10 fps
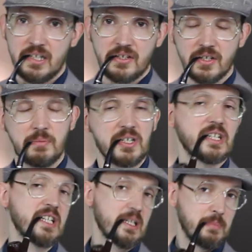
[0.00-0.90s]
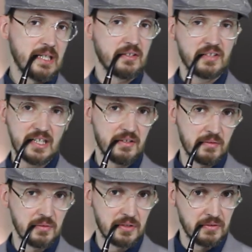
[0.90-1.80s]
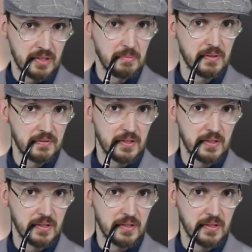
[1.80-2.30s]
Assuming you could hear past the sound of your own screams, of